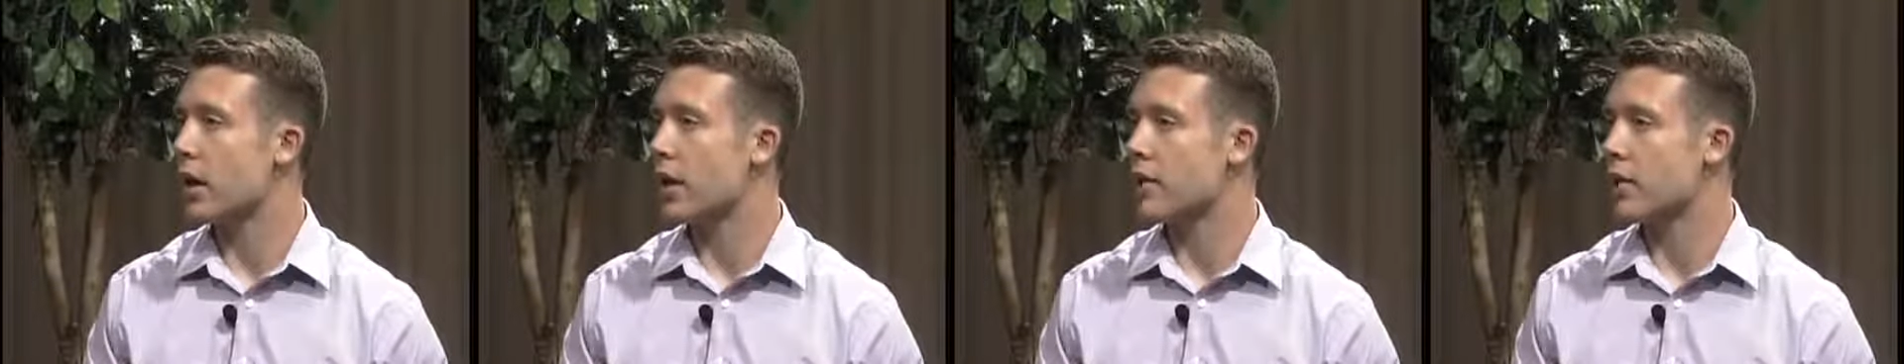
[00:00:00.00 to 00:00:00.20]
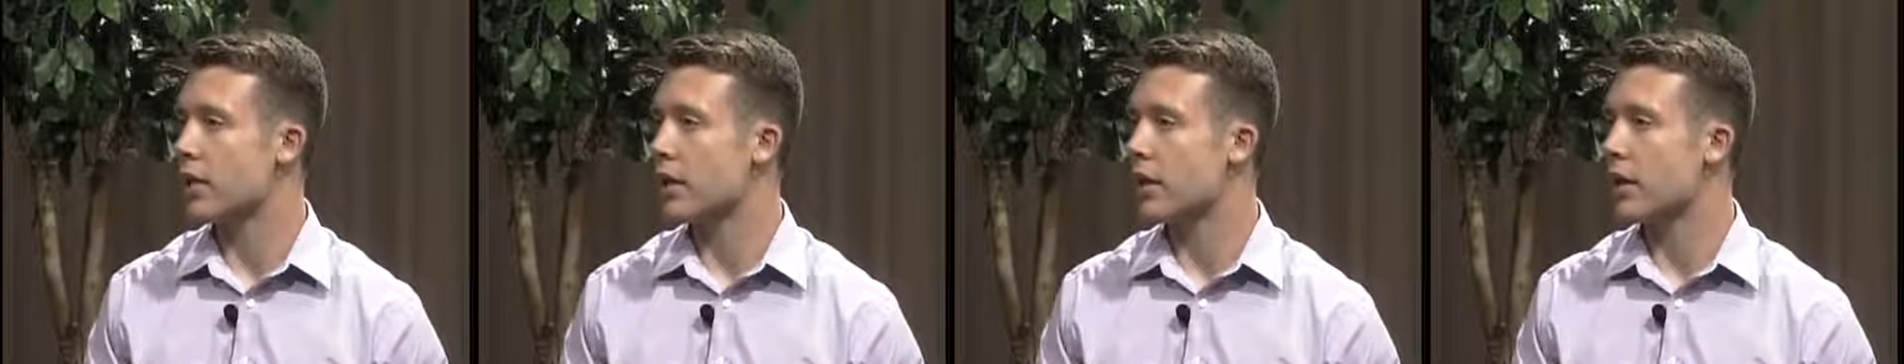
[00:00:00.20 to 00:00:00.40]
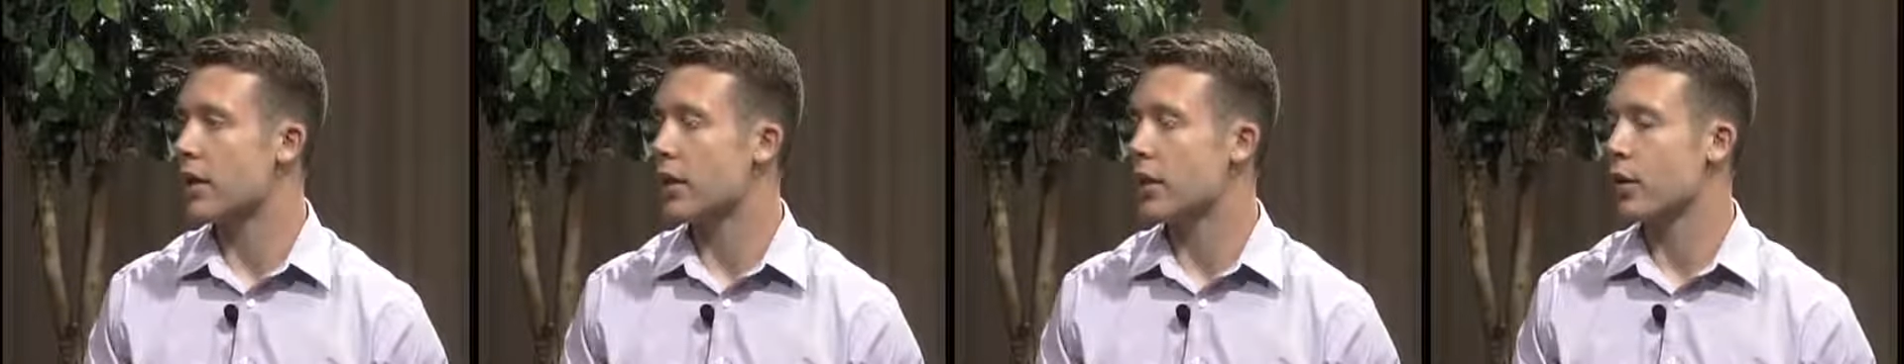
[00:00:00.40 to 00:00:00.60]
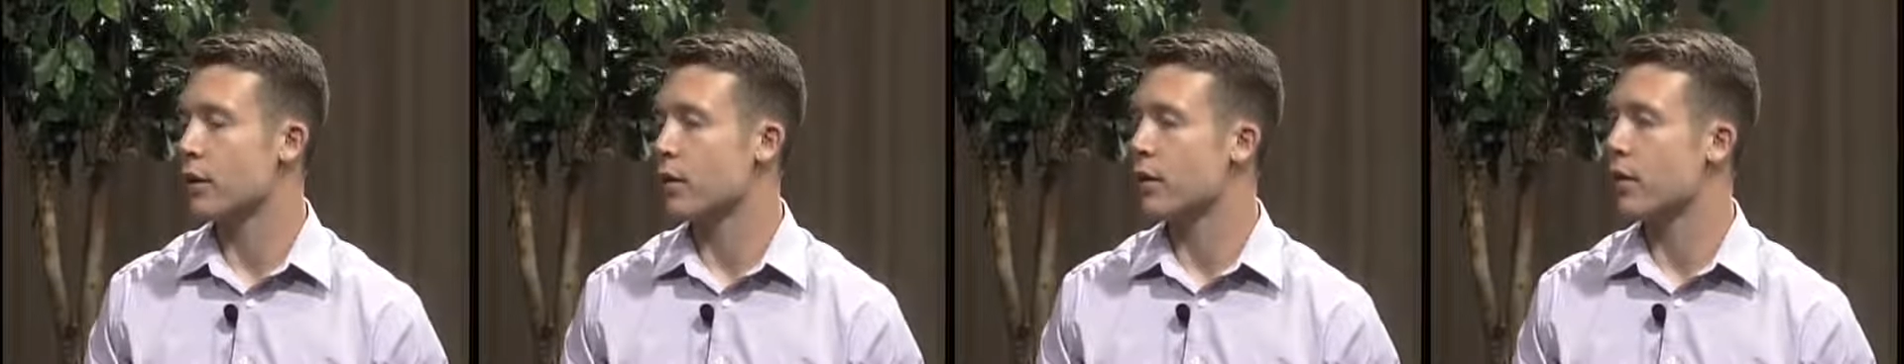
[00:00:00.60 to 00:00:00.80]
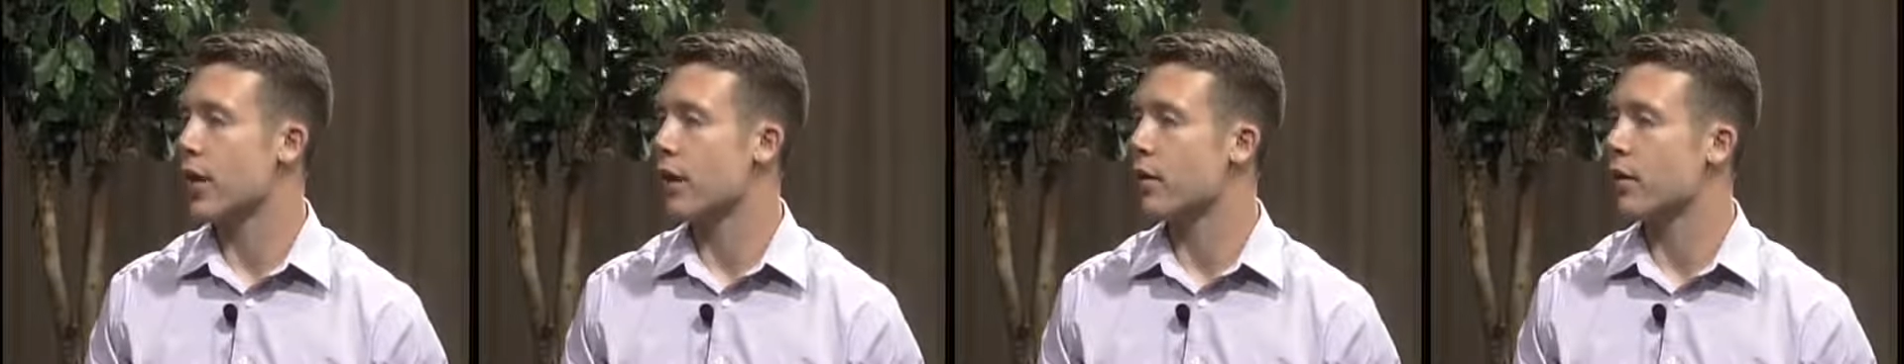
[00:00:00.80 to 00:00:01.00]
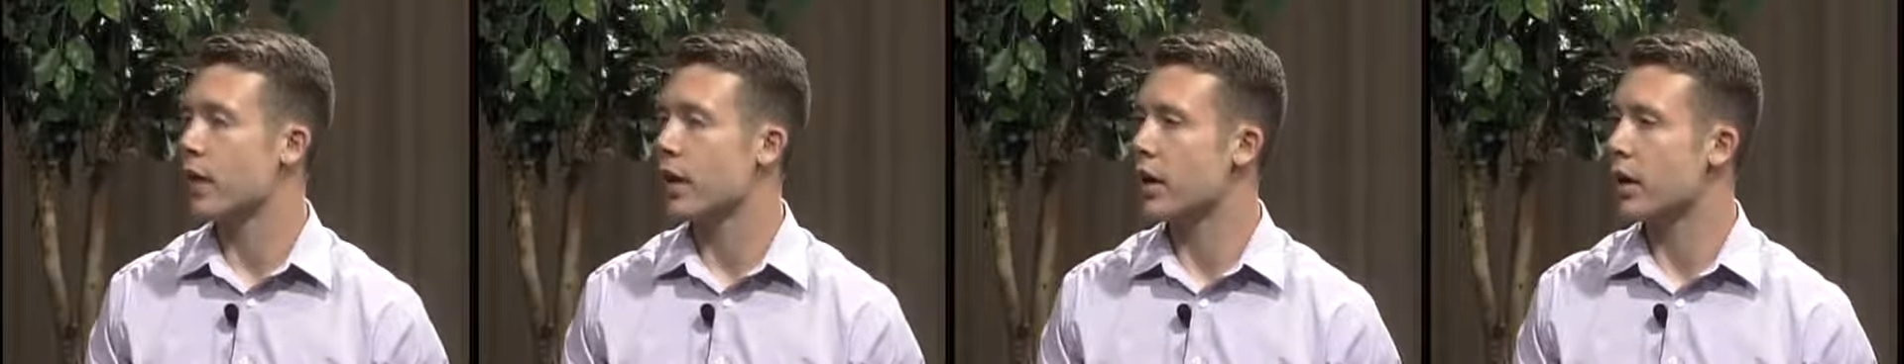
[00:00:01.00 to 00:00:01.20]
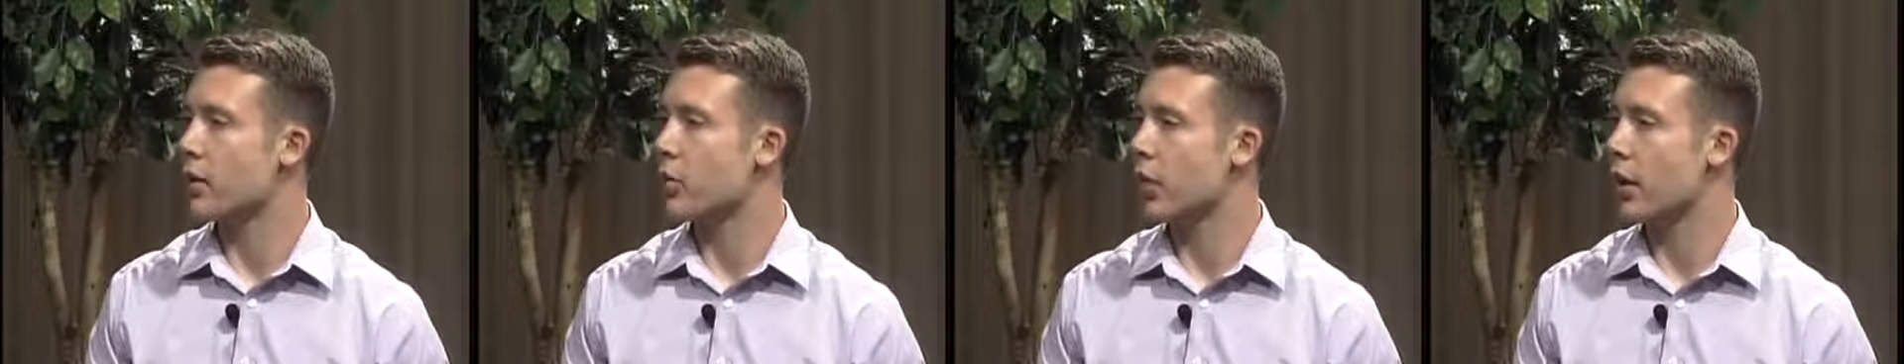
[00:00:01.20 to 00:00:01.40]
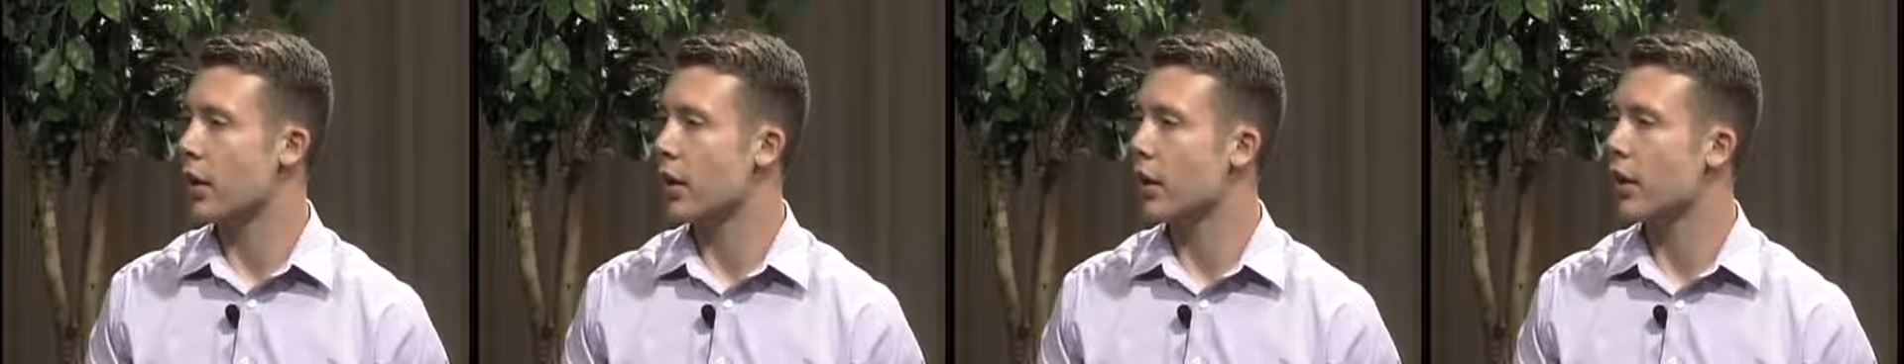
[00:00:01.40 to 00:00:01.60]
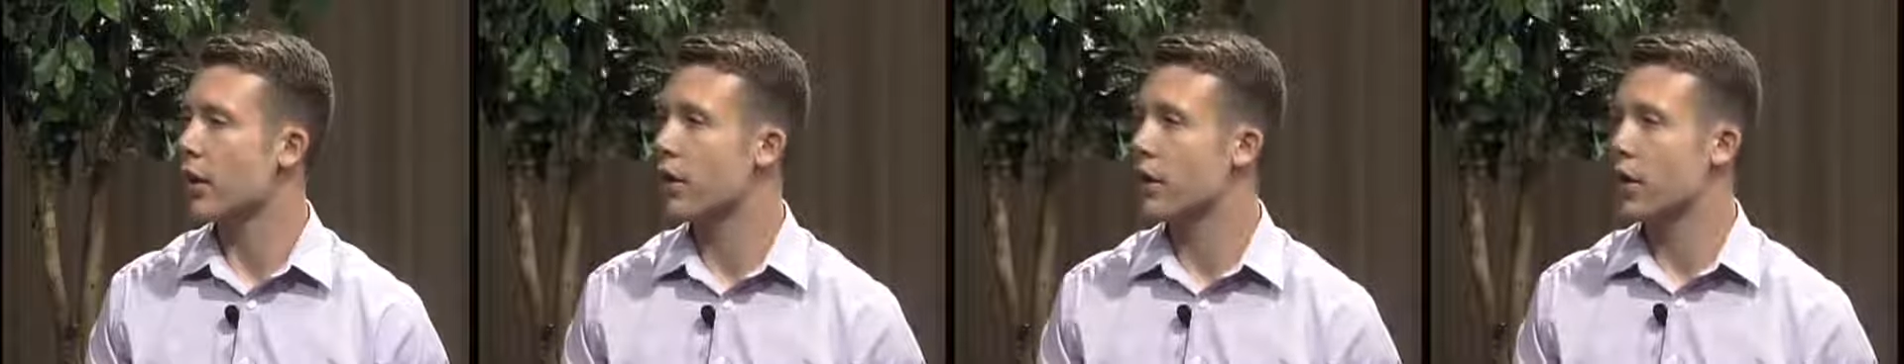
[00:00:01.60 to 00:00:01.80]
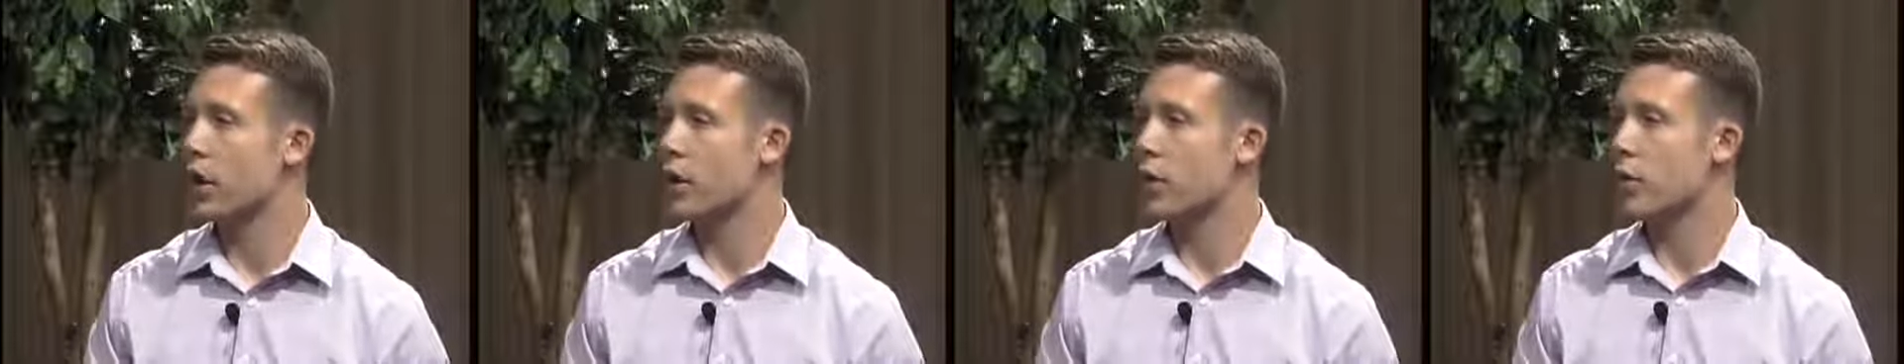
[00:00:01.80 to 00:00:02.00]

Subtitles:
every third Saturday of the month.